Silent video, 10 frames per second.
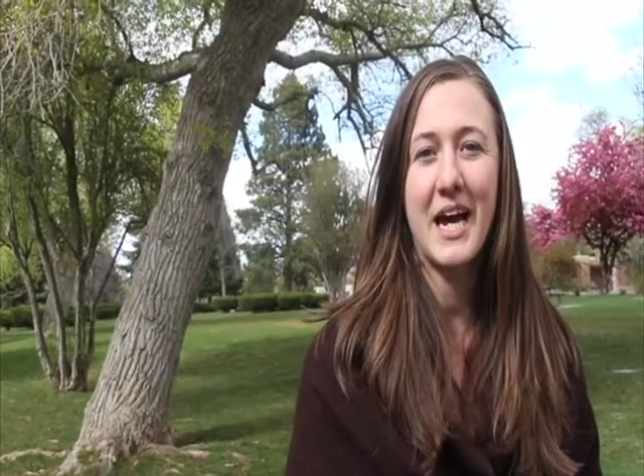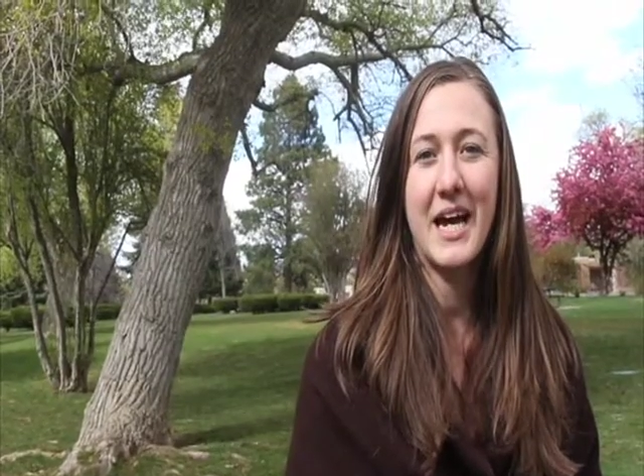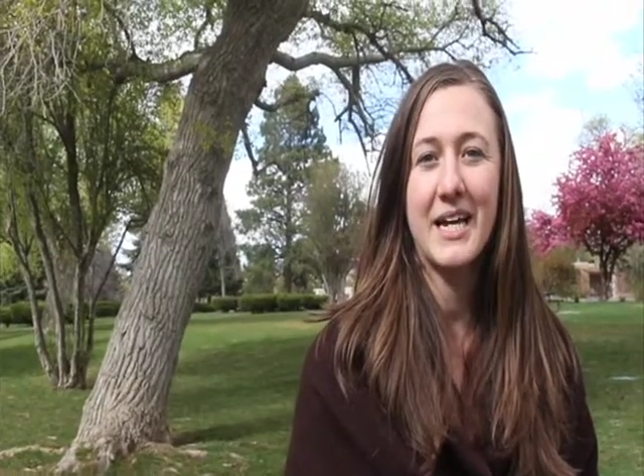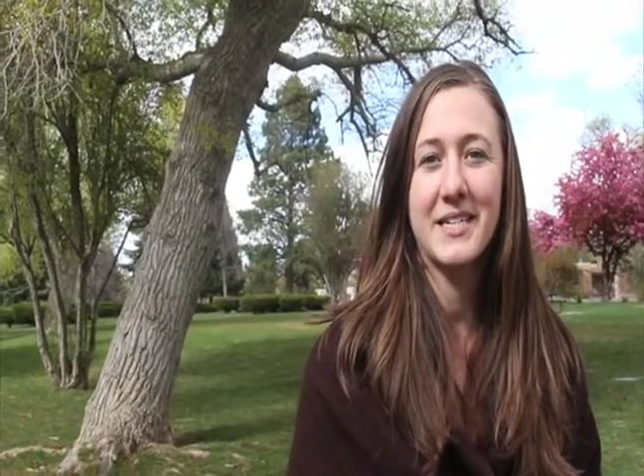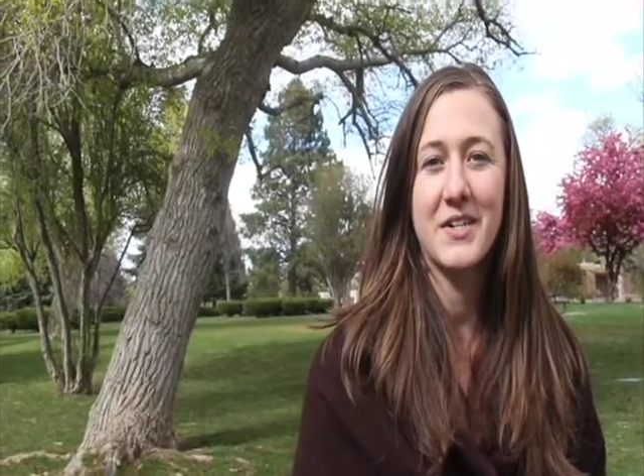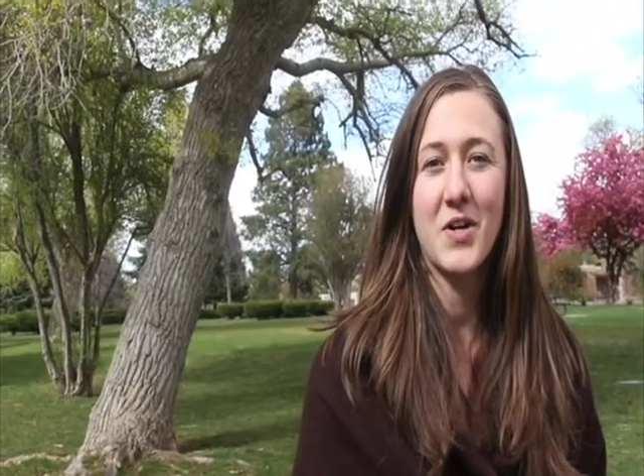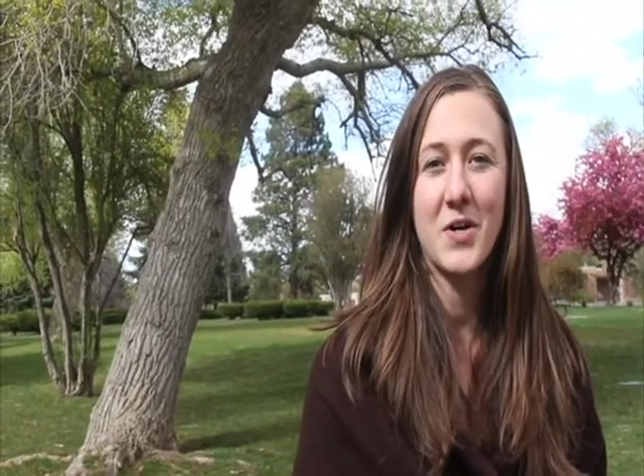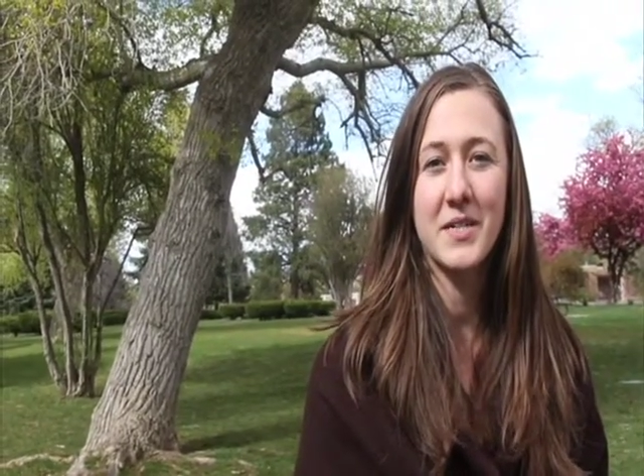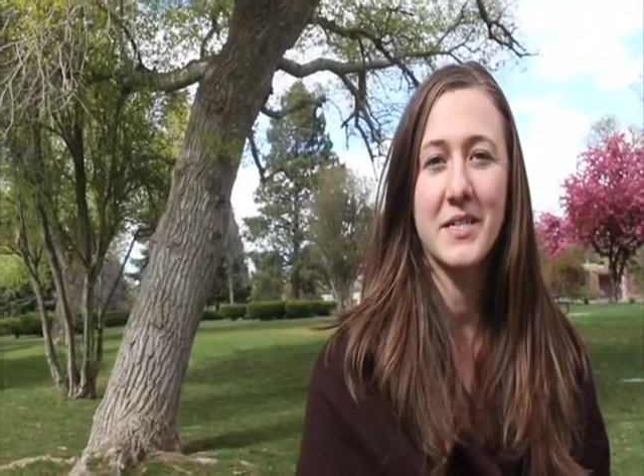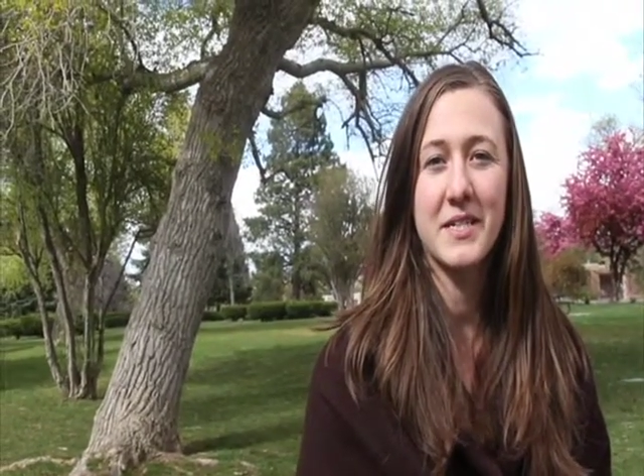as an
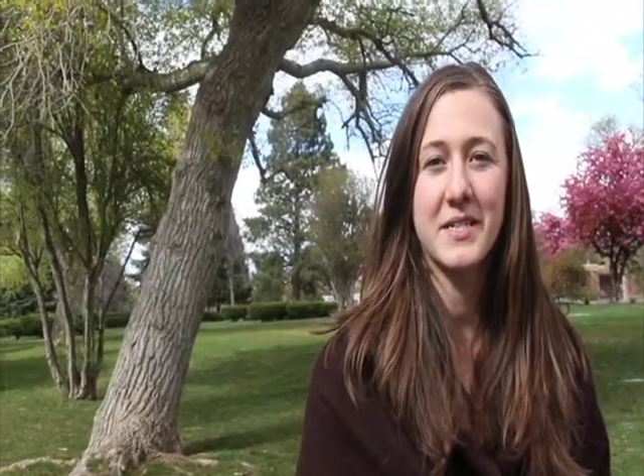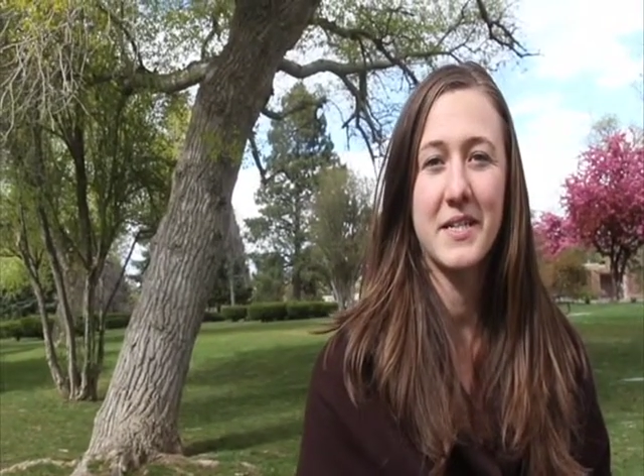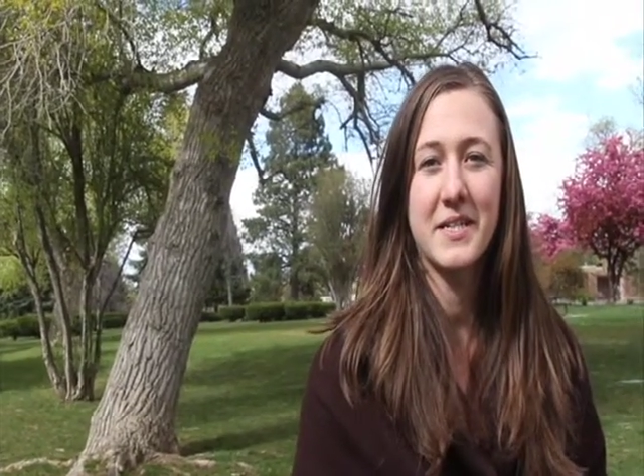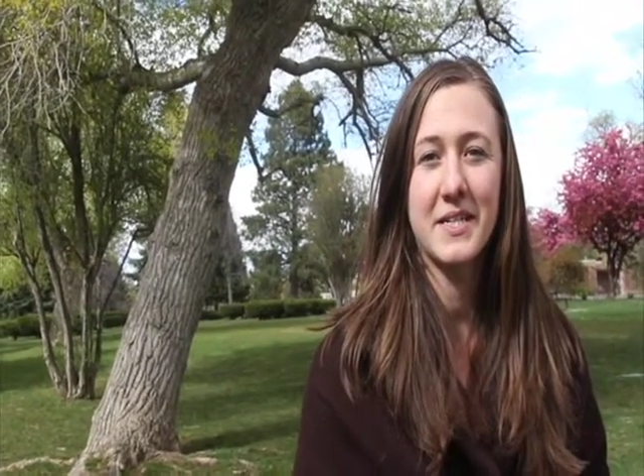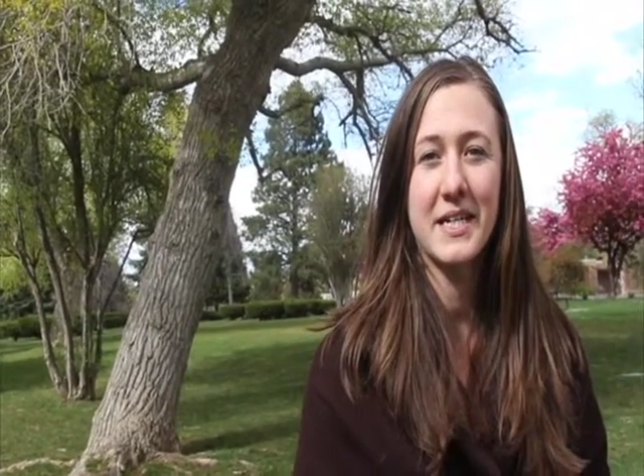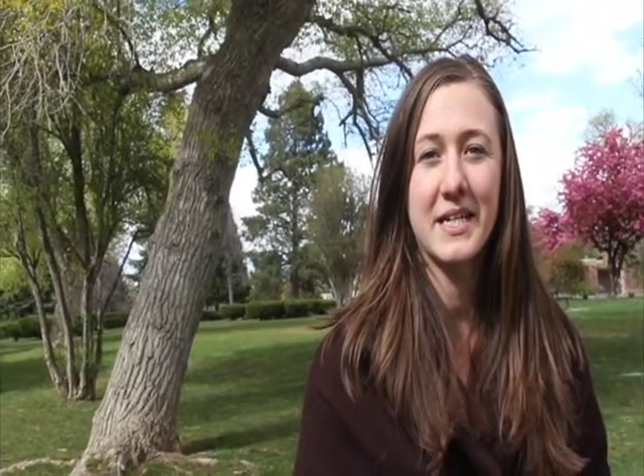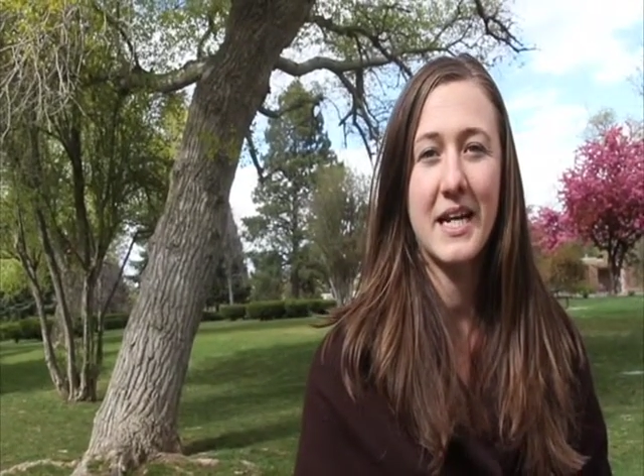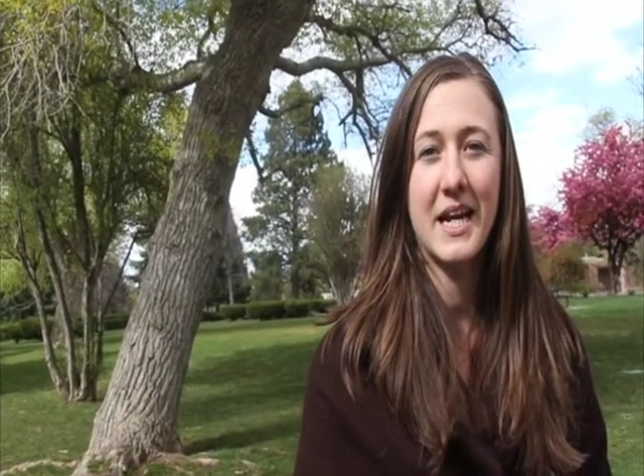artist assistant